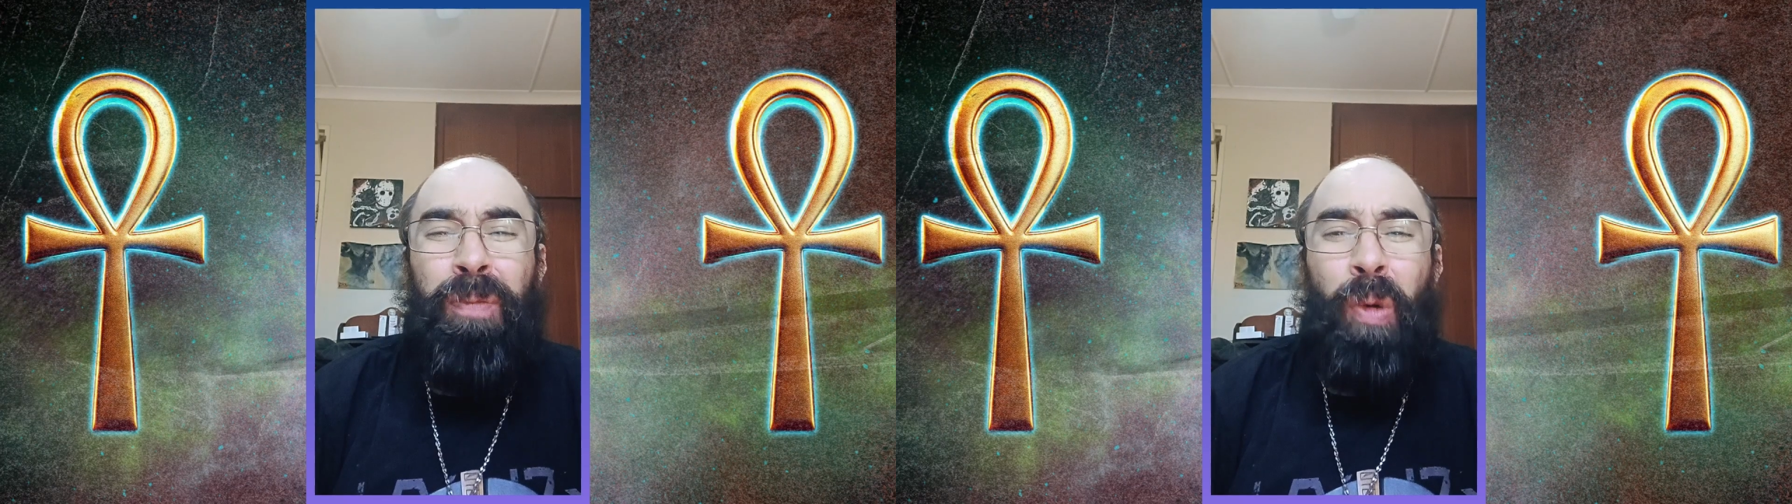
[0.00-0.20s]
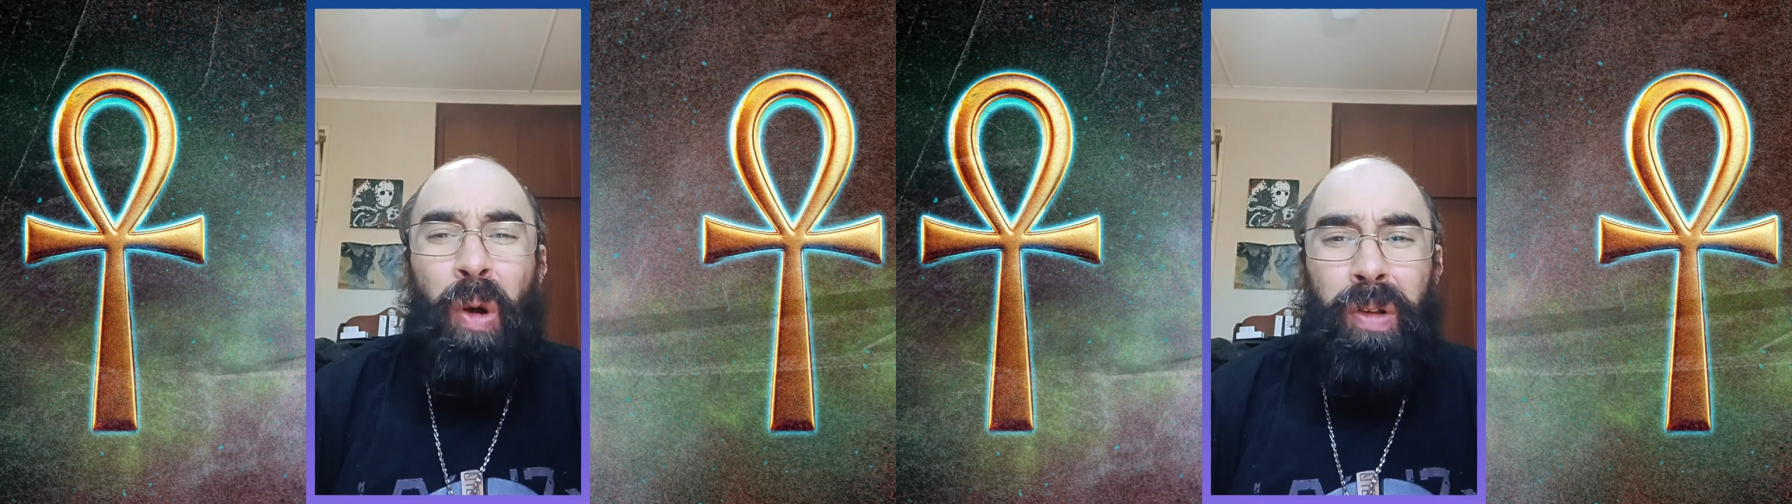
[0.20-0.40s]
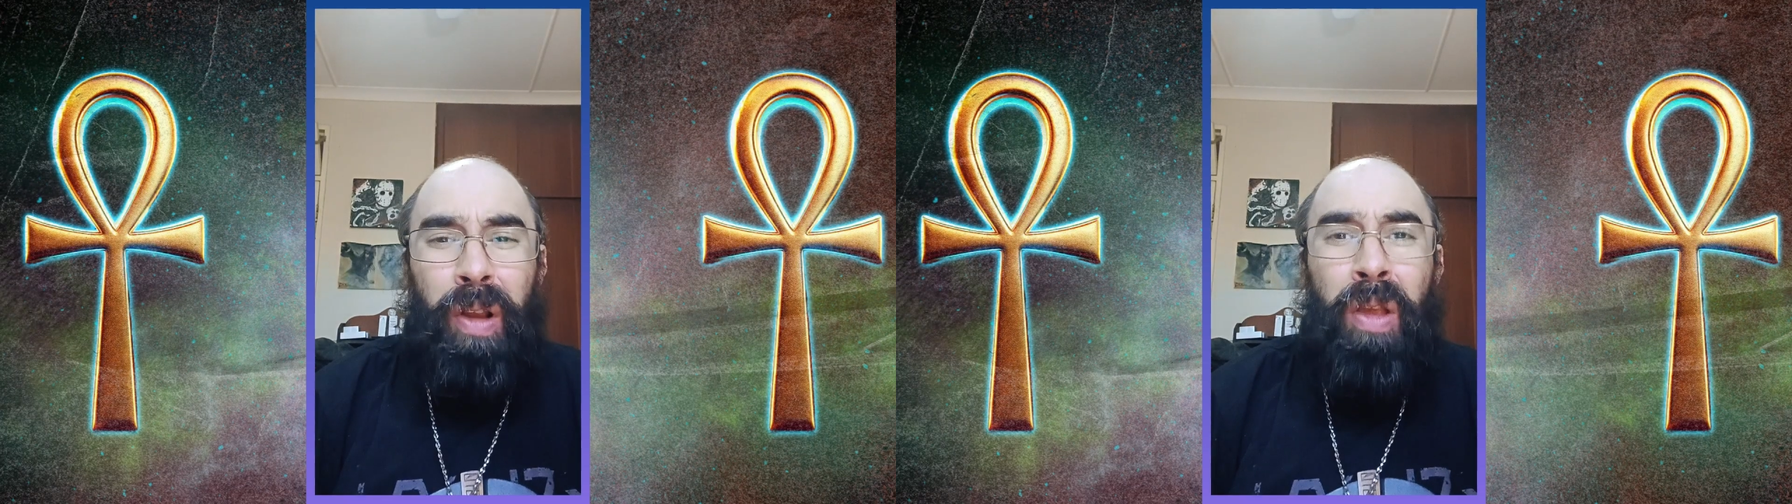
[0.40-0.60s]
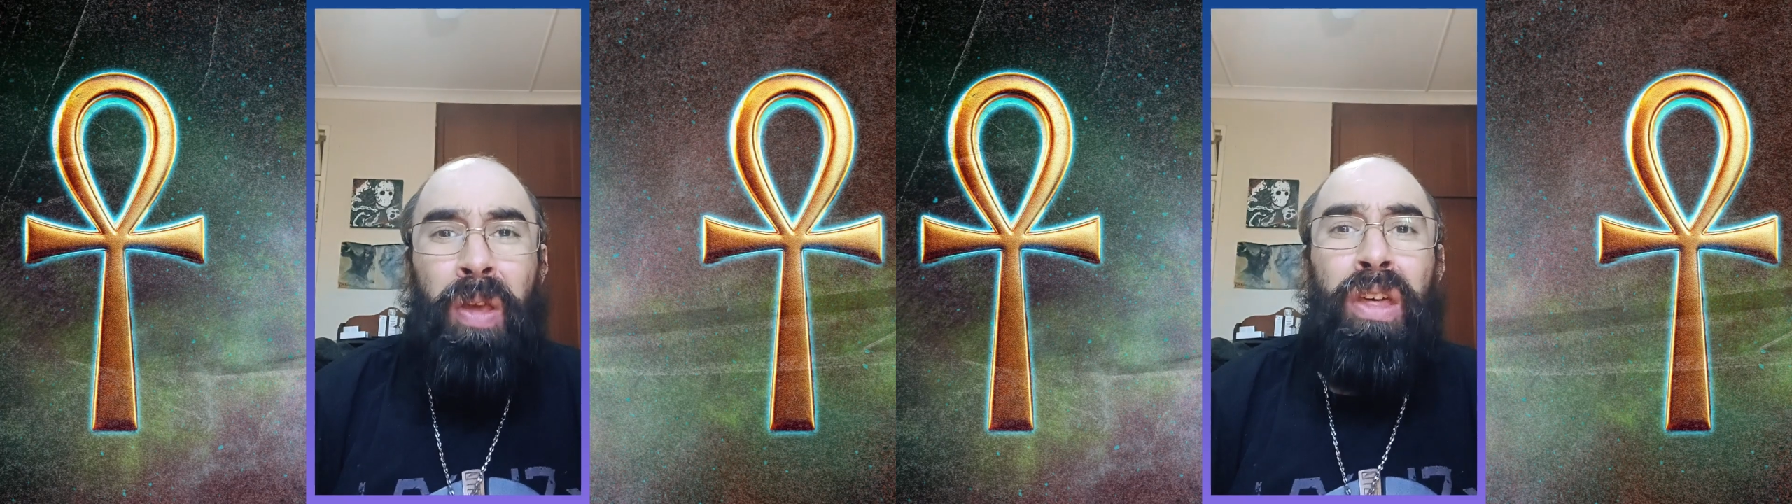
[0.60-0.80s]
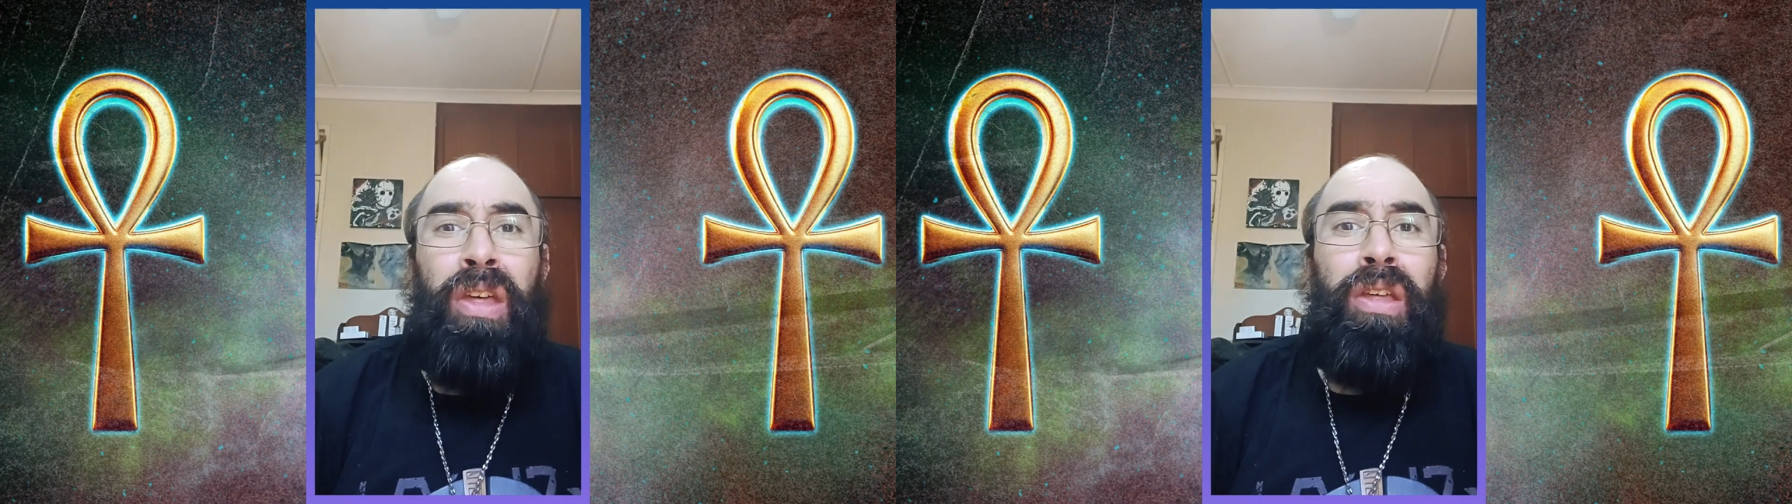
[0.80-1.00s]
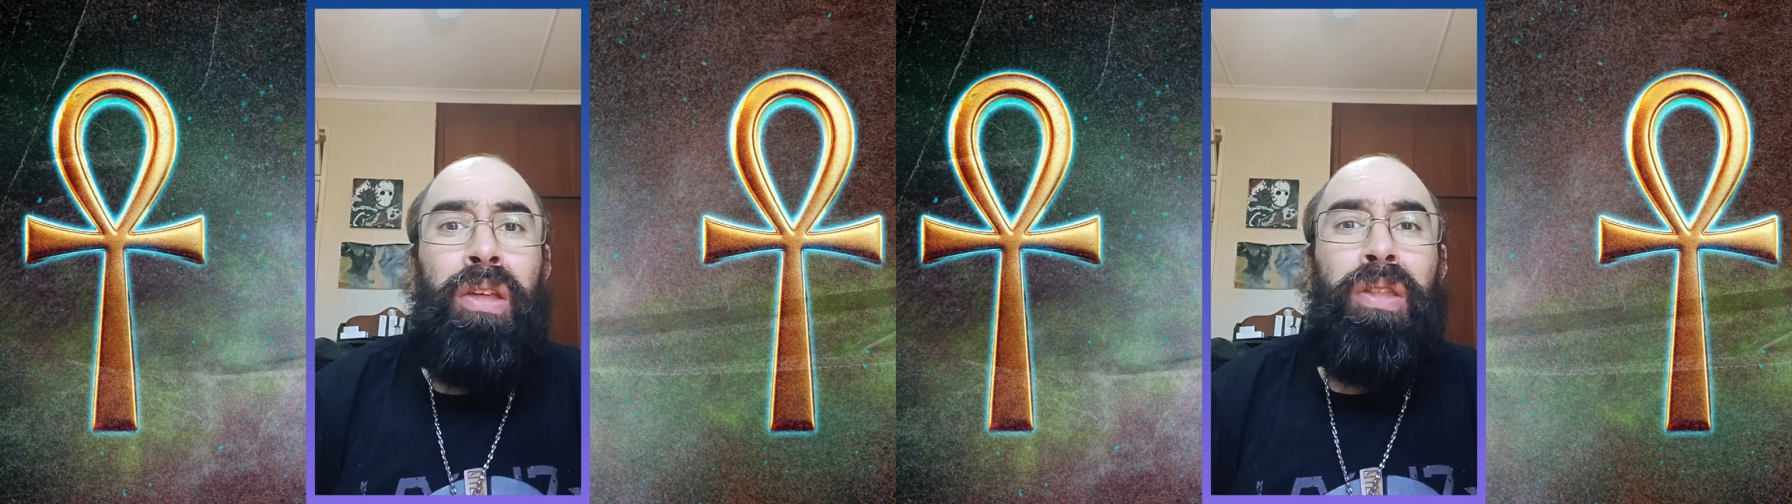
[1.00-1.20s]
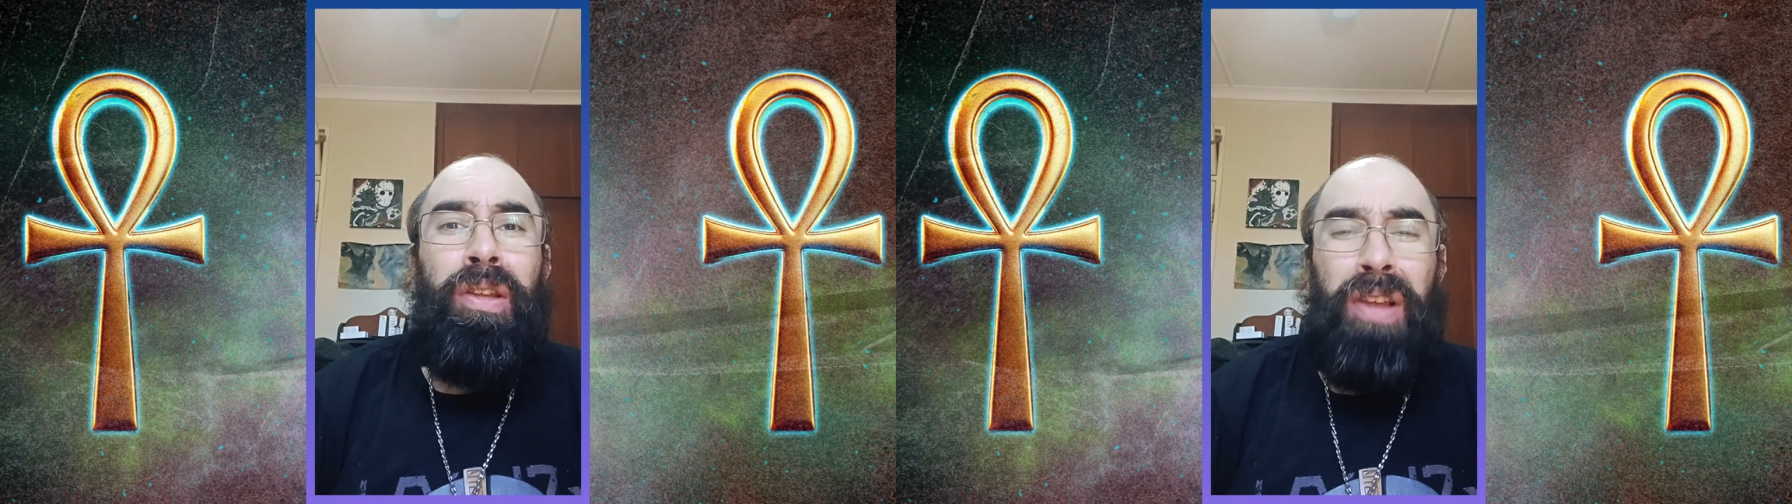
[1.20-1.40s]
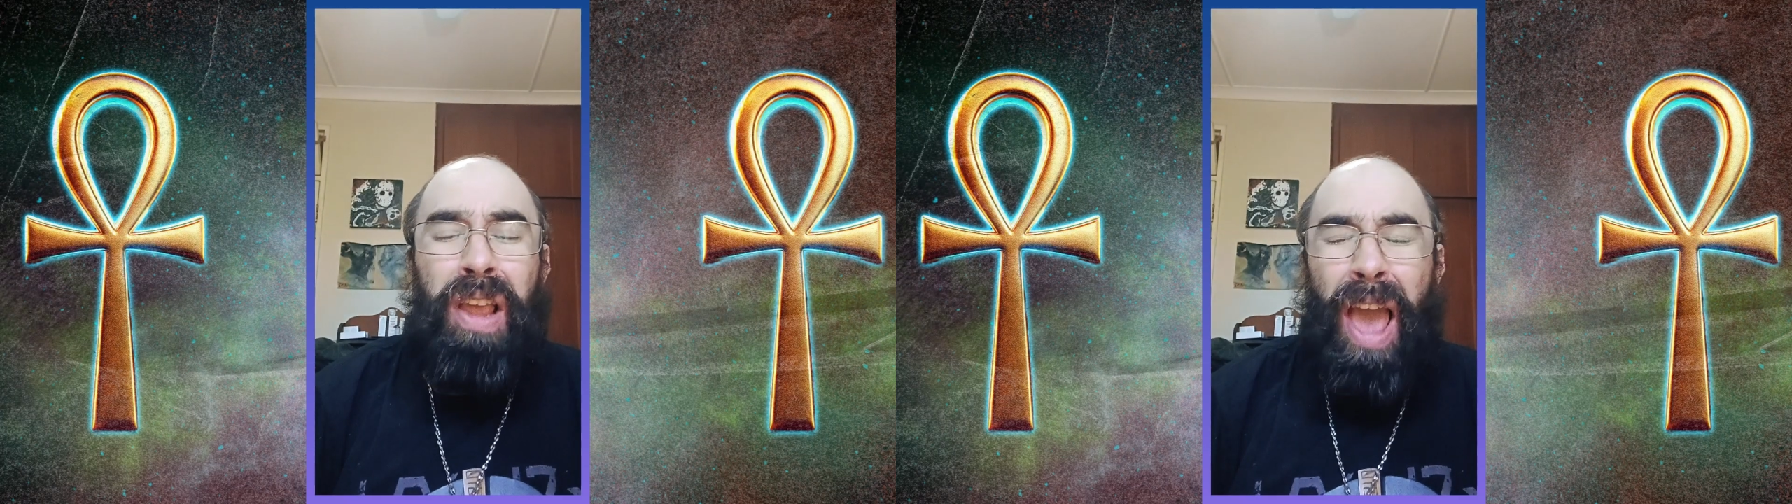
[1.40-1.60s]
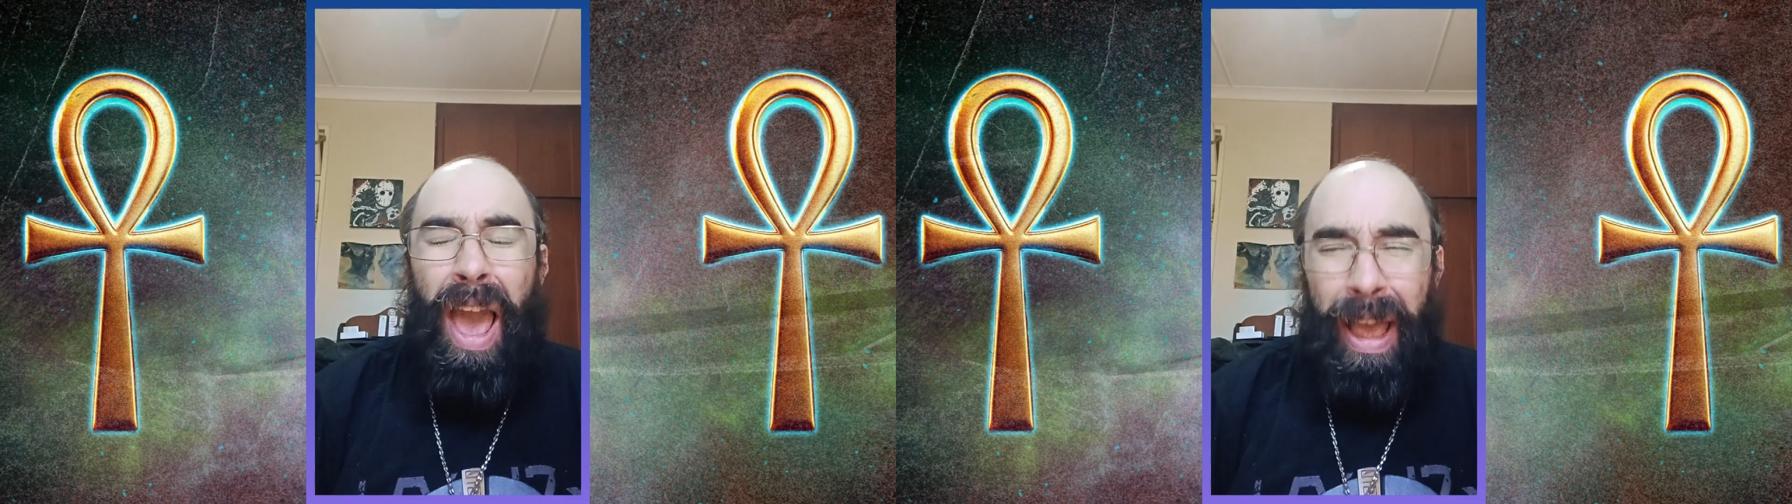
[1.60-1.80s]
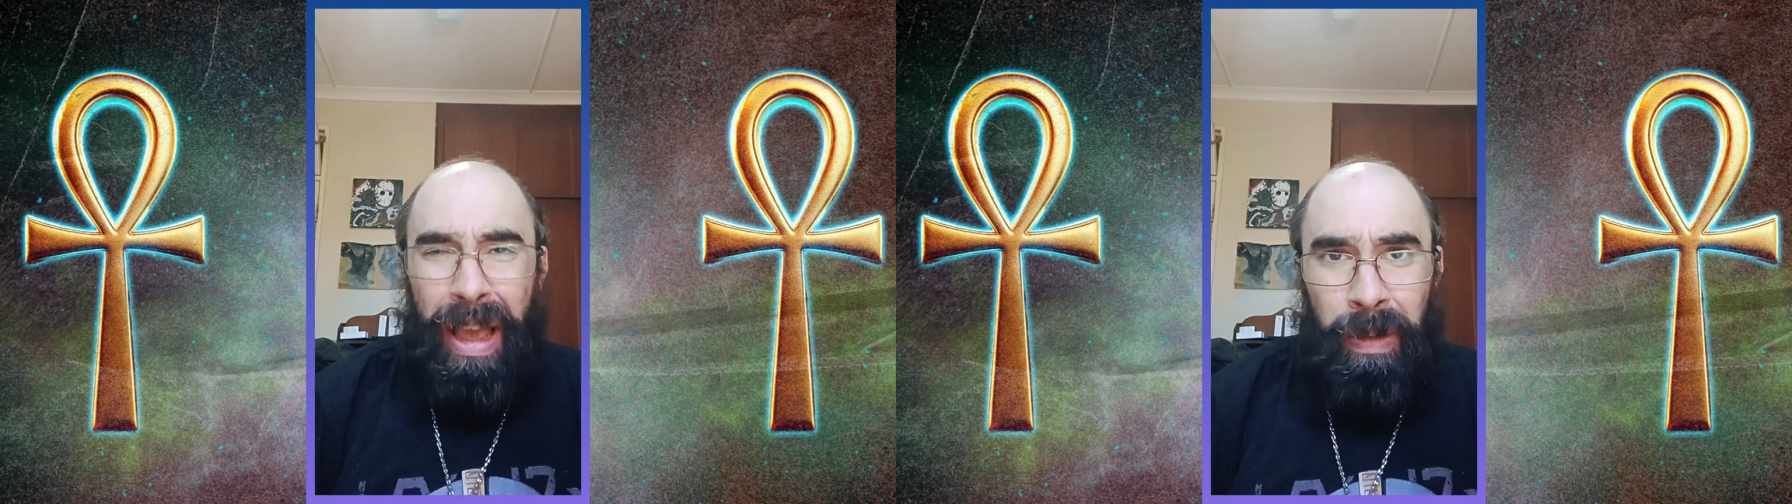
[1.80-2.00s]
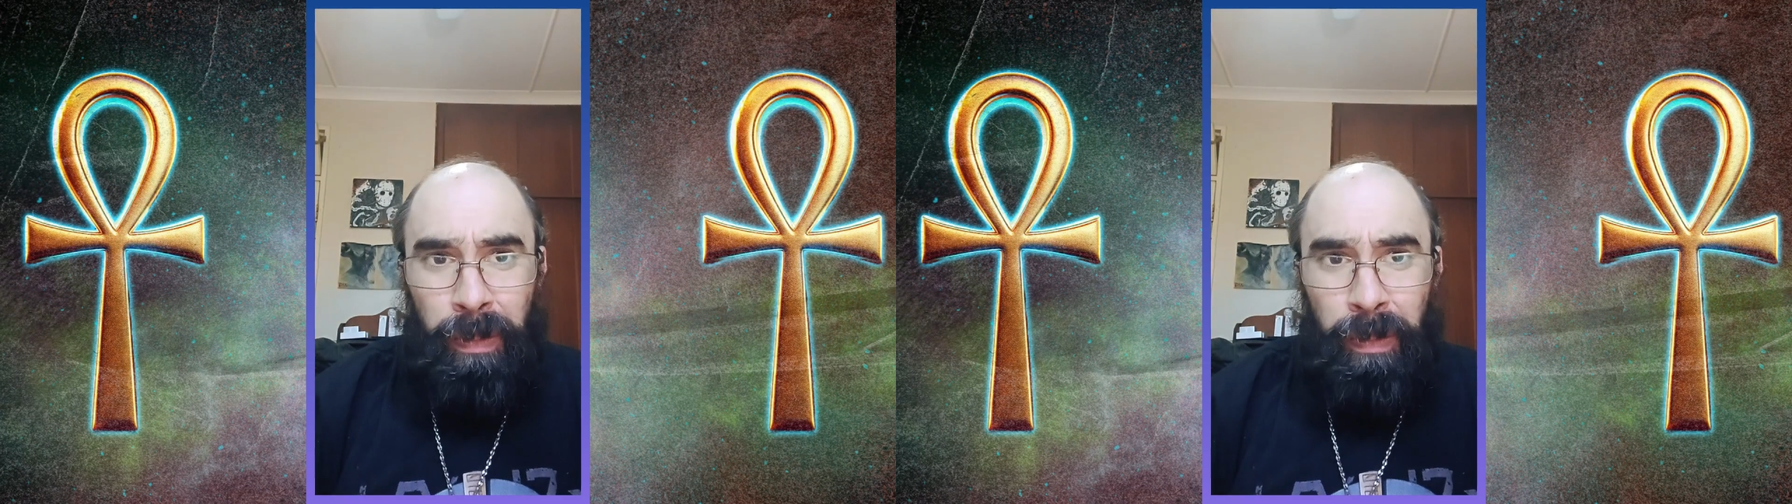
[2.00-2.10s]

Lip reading: party, the DA.